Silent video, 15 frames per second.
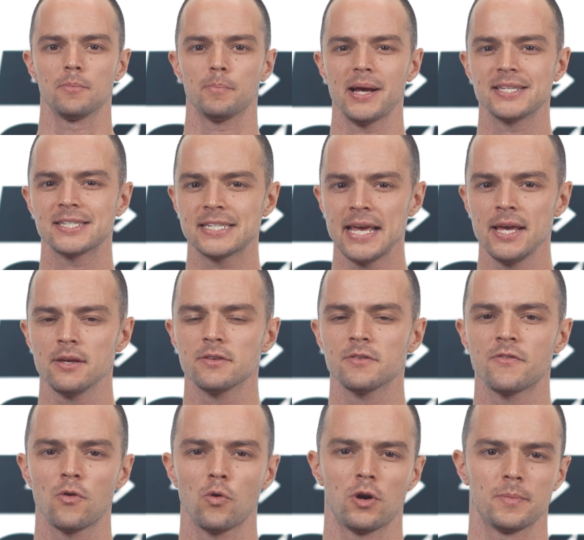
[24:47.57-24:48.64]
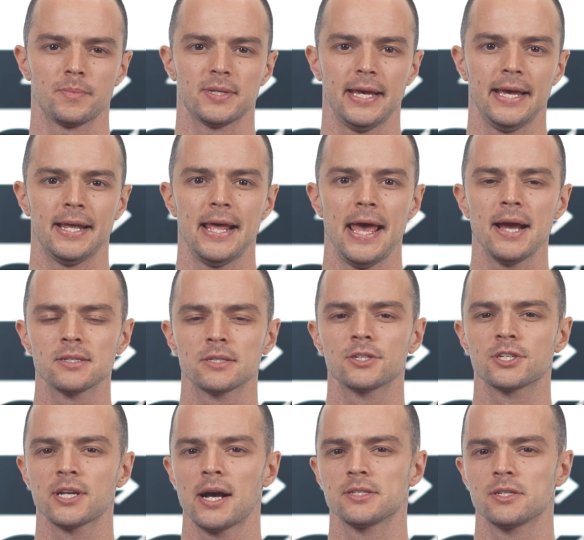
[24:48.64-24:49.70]
By staying informed and
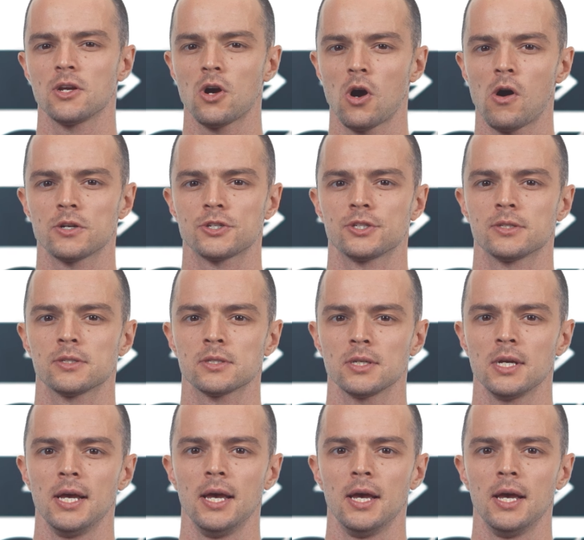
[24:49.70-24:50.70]
exercising cautions,